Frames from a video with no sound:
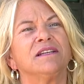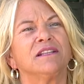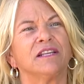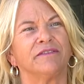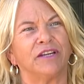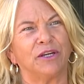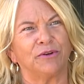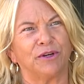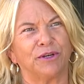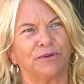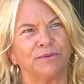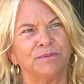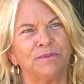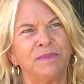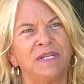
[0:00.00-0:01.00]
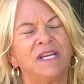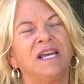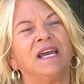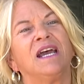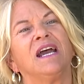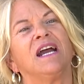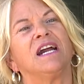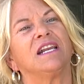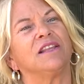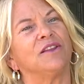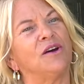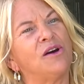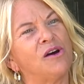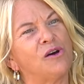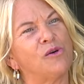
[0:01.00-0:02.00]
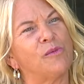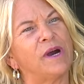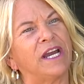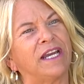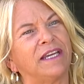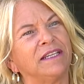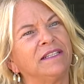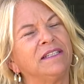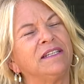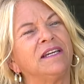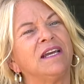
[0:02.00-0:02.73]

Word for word: living room and in the hallway.